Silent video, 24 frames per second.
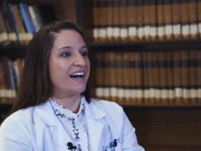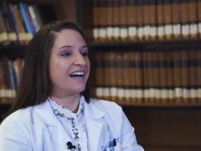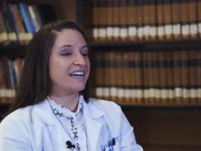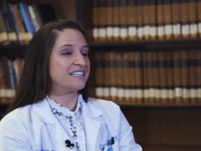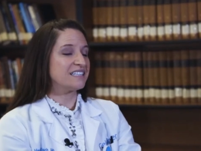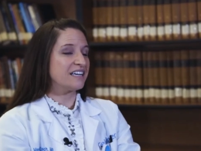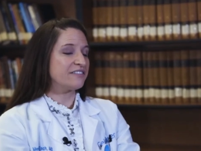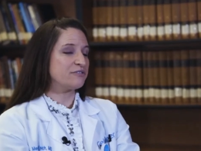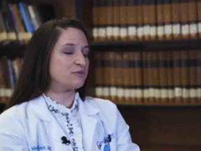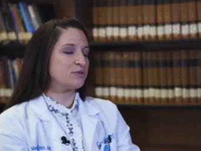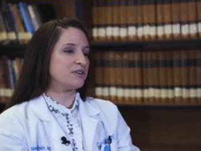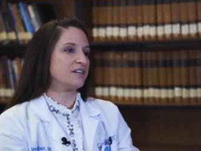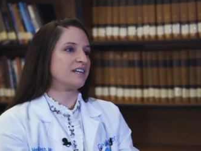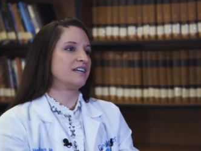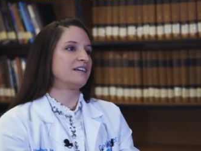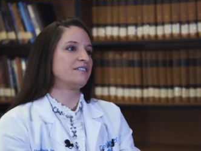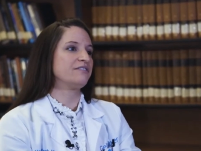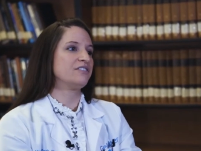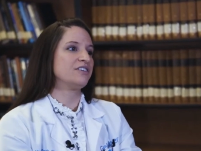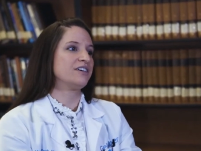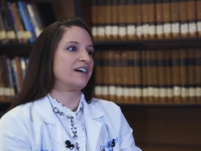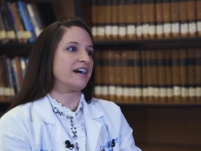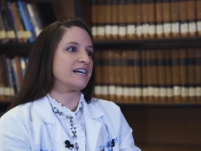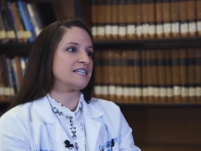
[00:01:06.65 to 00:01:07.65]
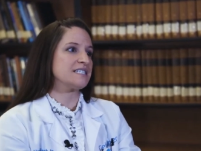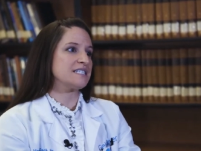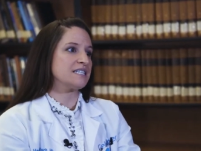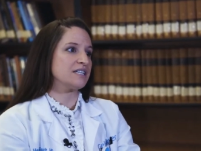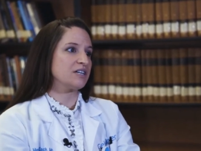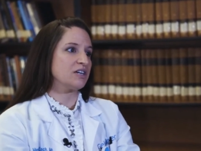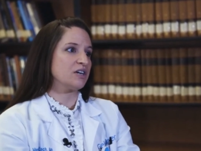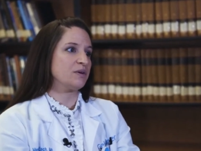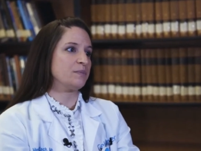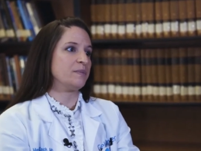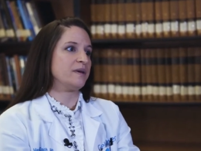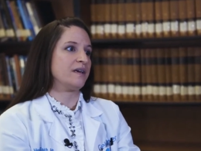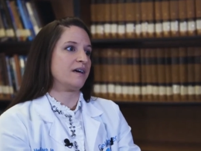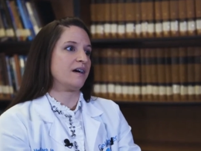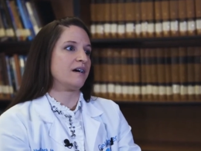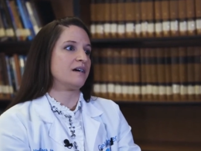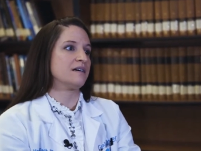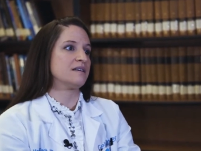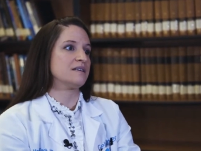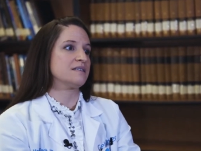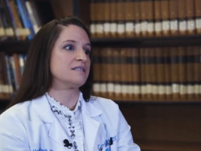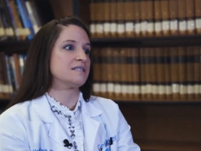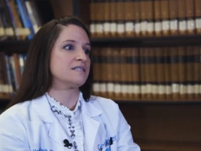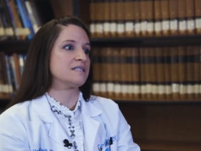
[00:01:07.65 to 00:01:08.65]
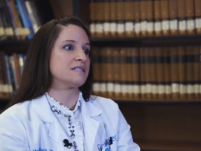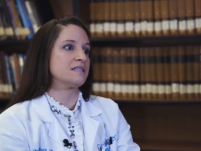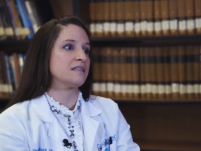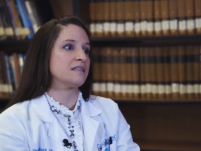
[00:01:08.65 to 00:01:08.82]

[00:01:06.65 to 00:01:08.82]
I love working for Geisinger because